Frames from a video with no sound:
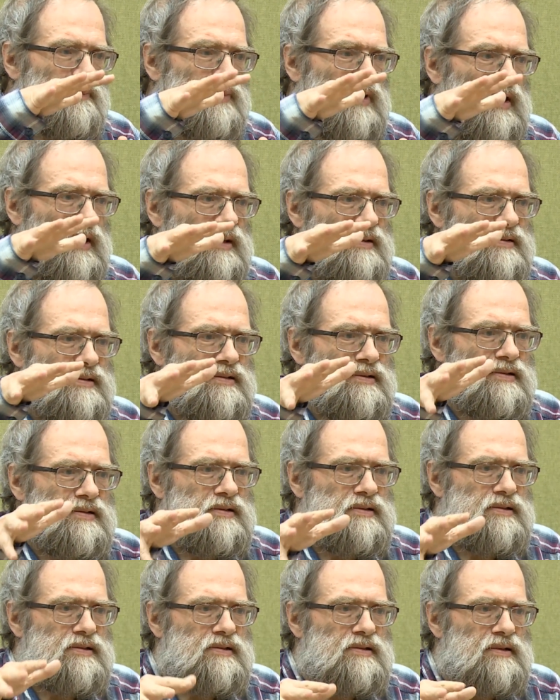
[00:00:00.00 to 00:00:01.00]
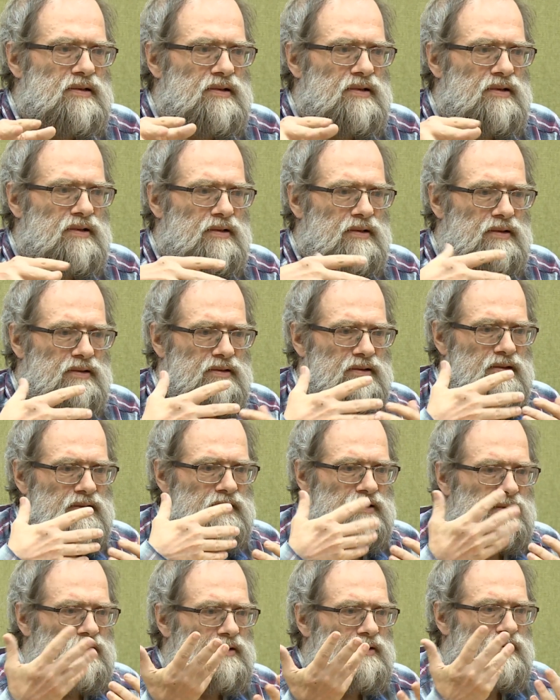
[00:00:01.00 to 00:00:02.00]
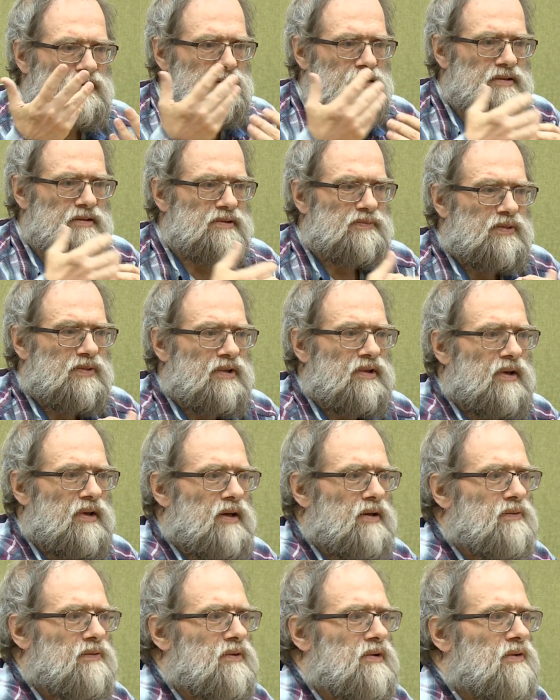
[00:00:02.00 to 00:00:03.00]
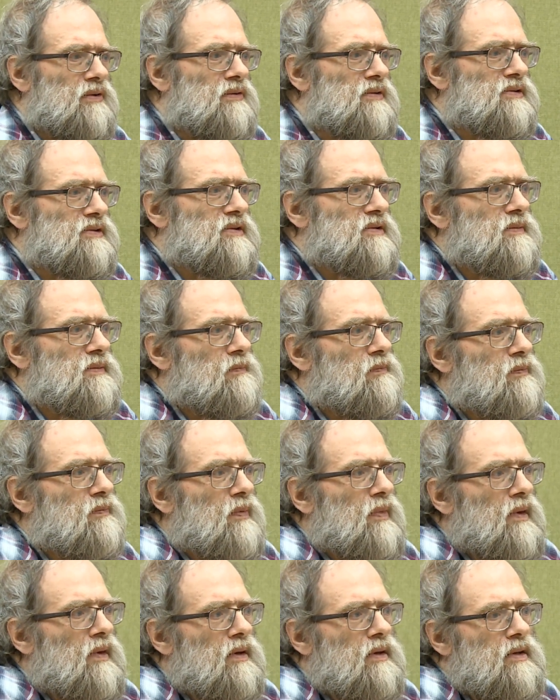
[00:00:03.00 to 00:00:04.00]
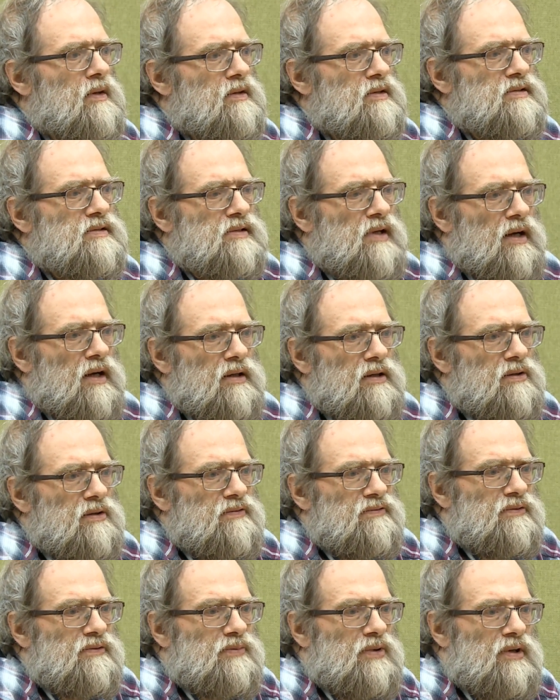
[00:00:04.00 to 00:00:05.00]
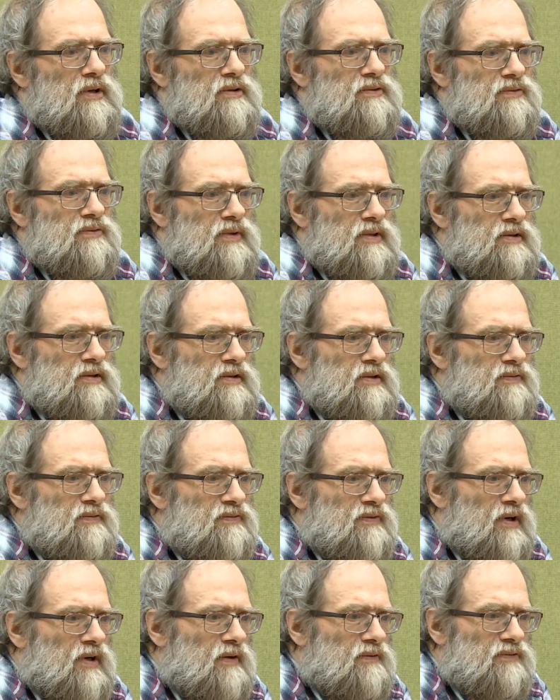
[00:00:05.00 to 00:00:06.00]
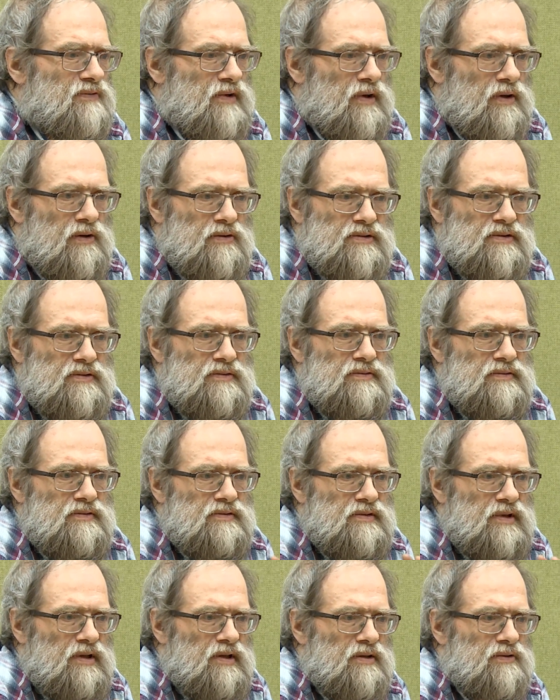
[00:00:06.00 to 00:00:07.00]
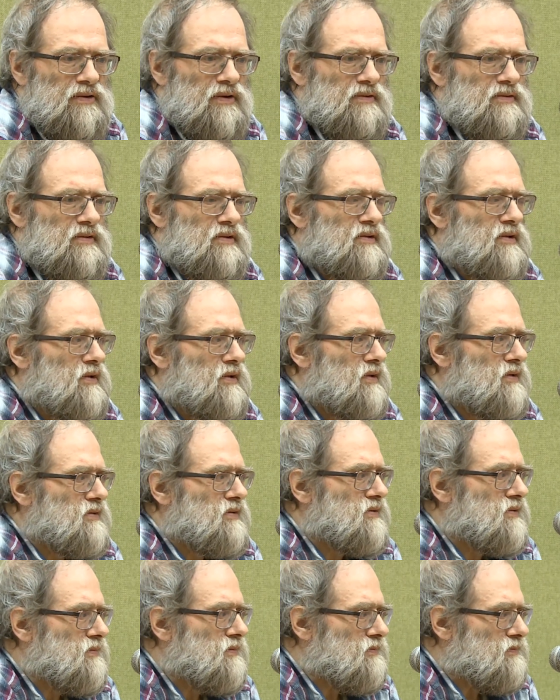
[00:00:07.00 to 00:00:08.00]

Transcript: passes uh, the spring equinox in a cycle of about twenty-five thousand eight hundred years.